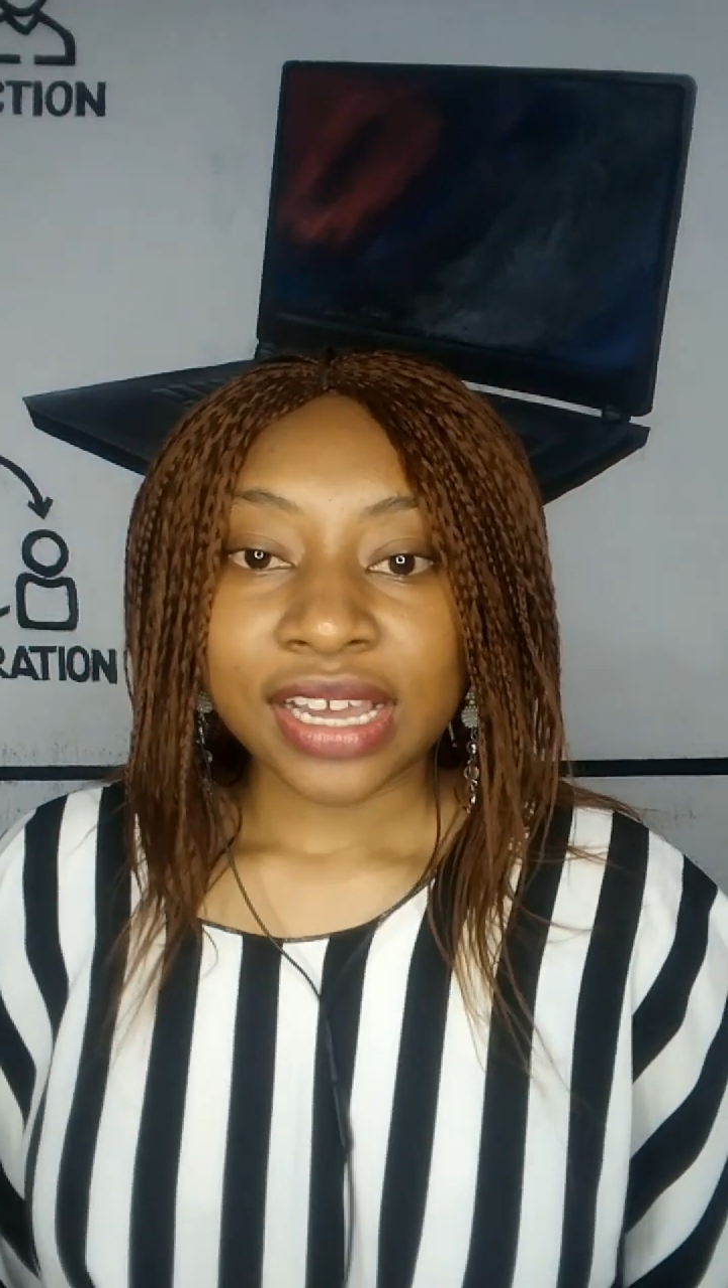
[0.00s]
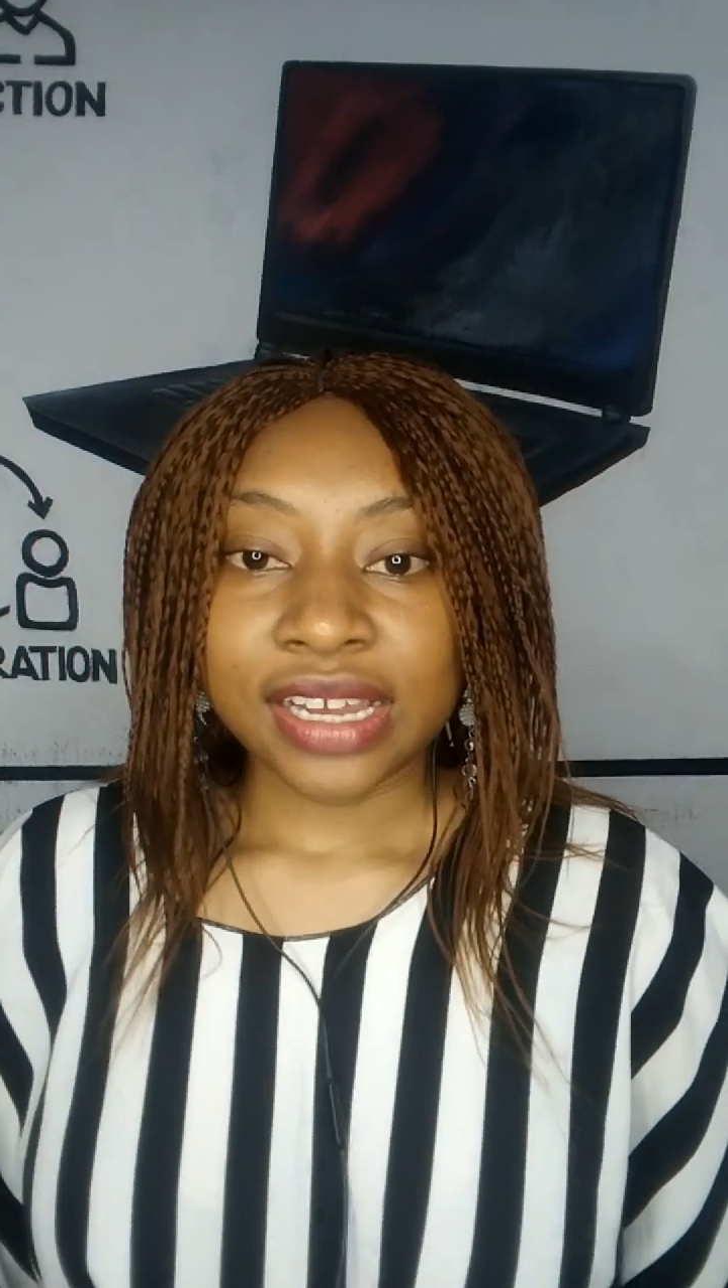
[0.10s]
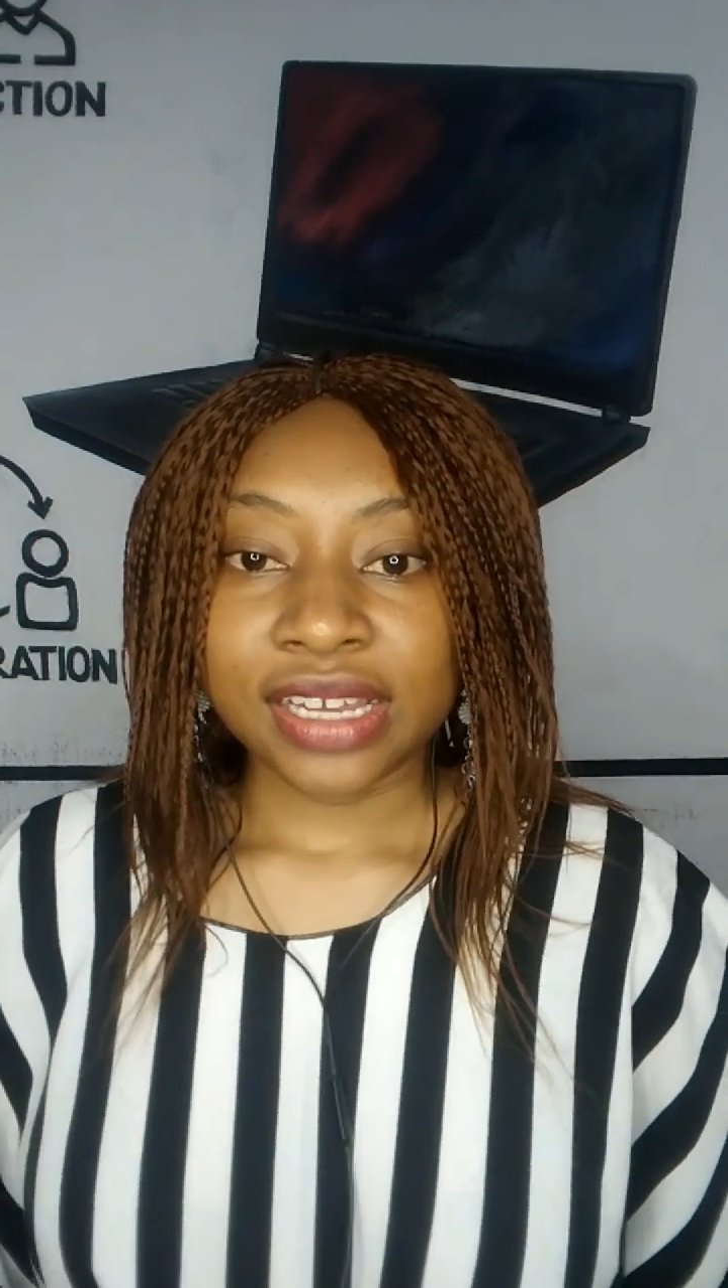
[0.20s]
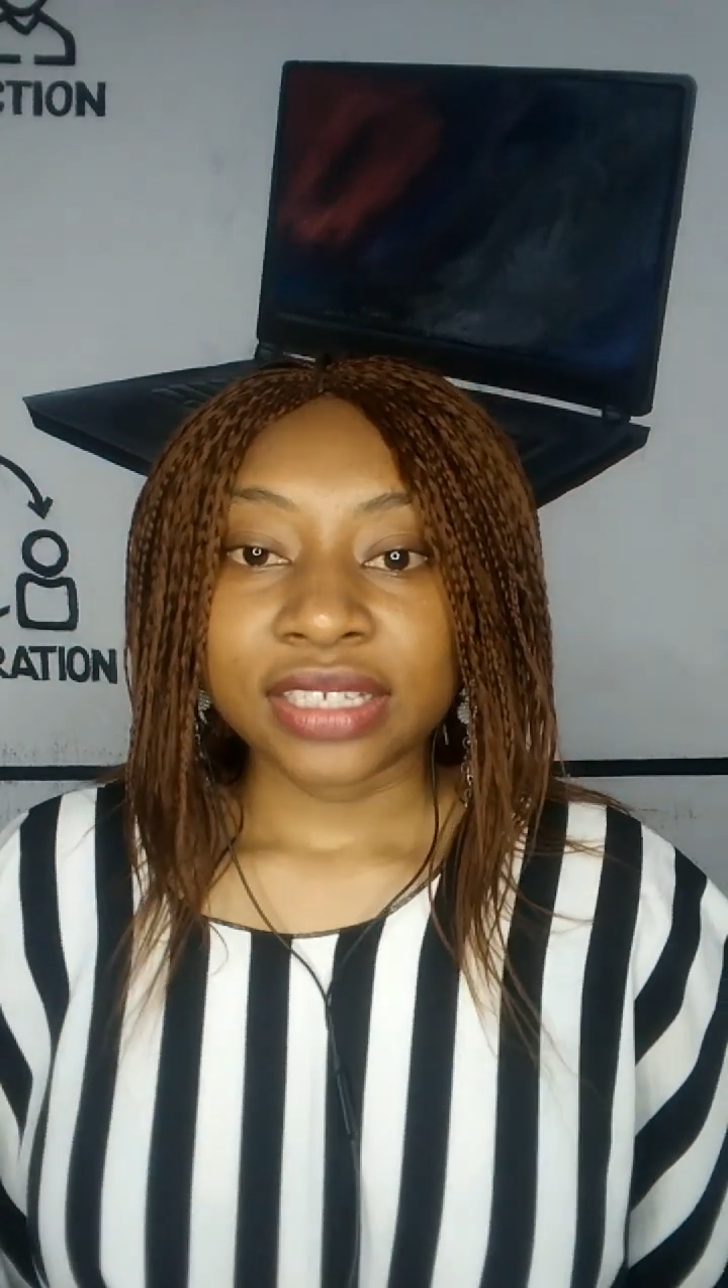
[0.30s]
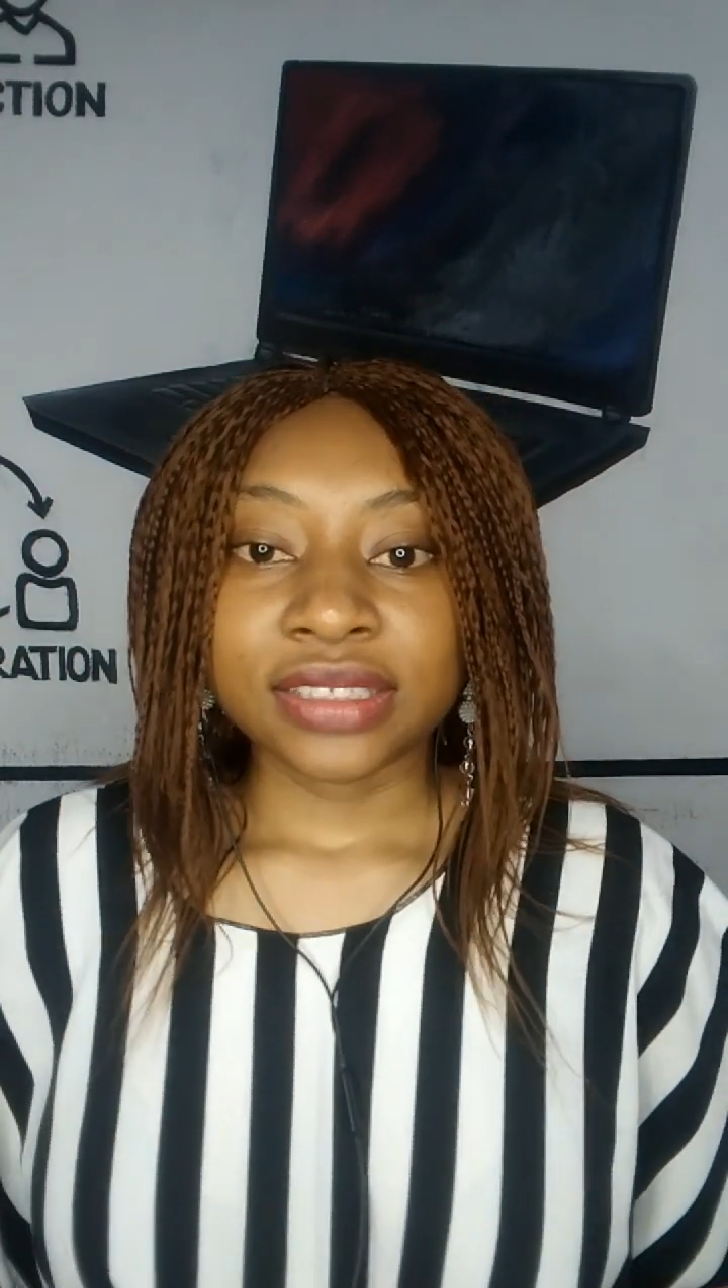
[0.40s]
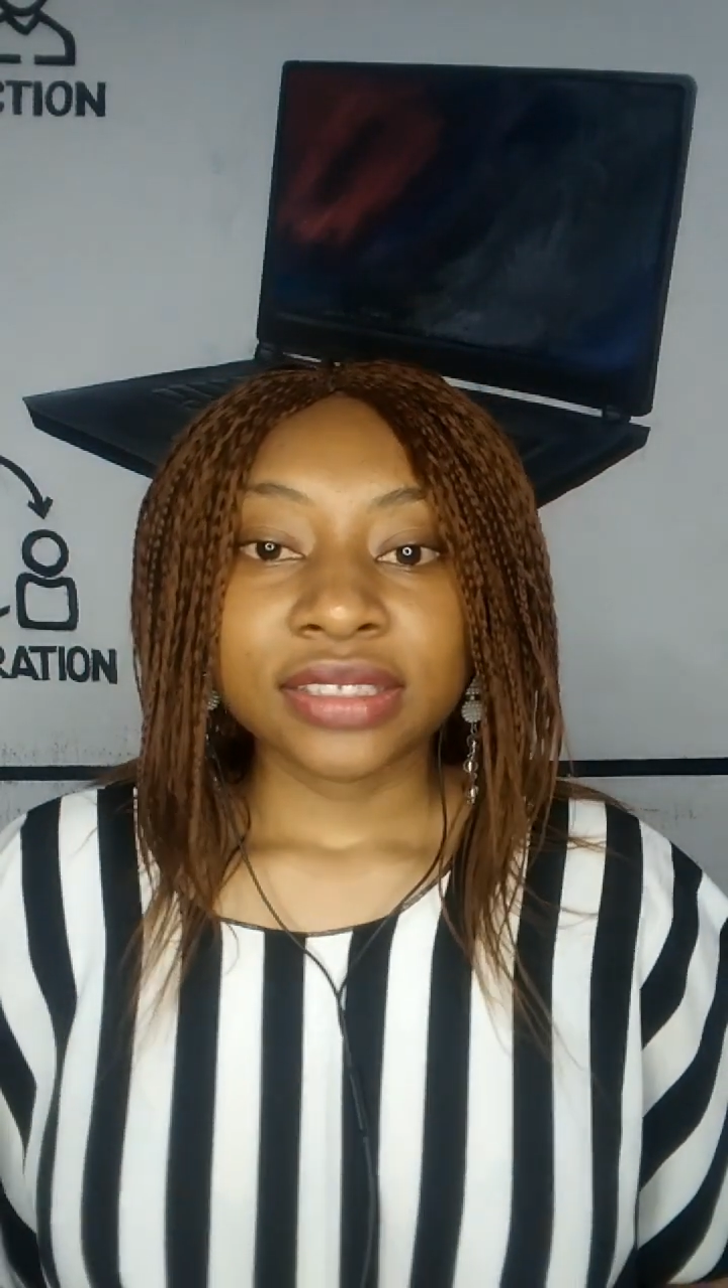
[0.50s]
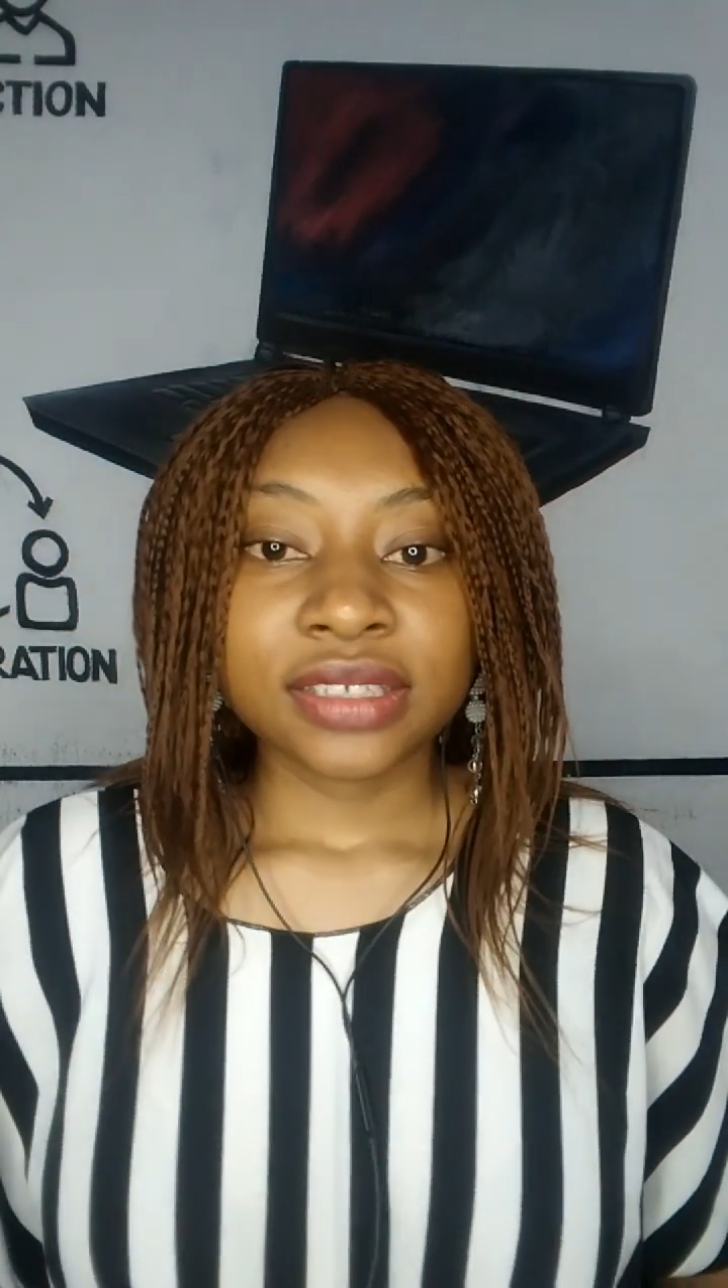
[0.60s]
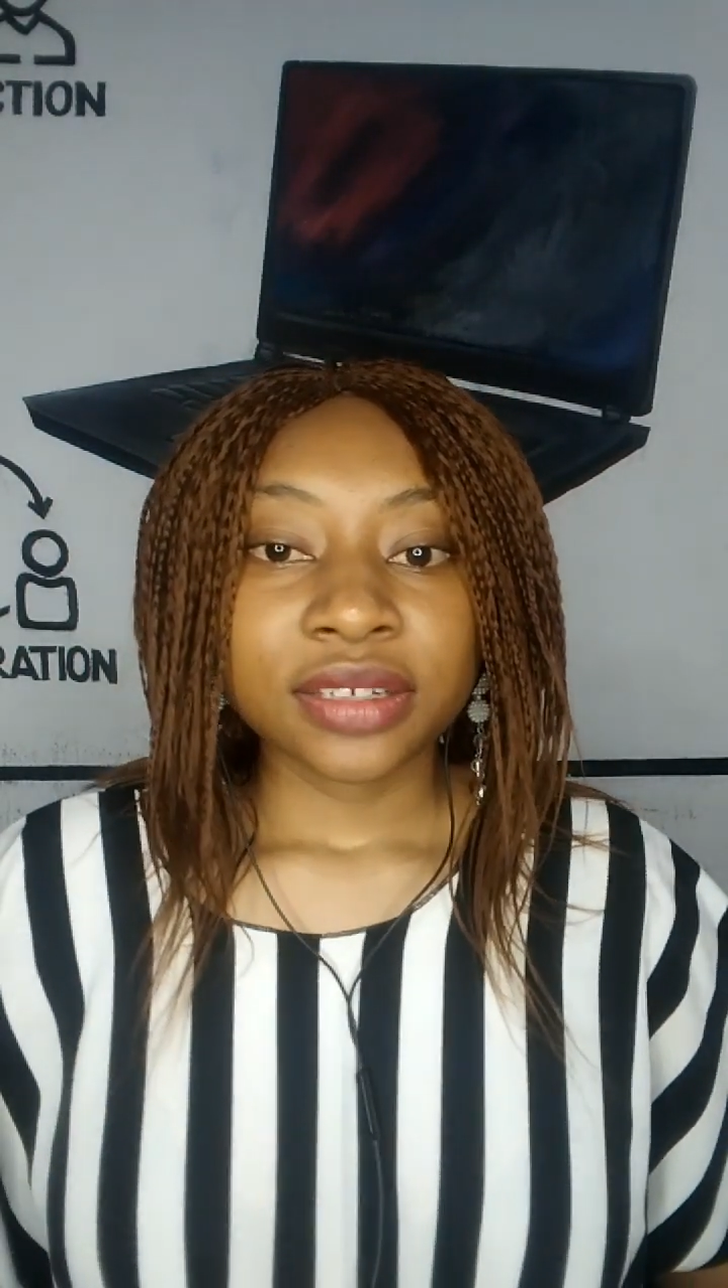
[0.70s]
and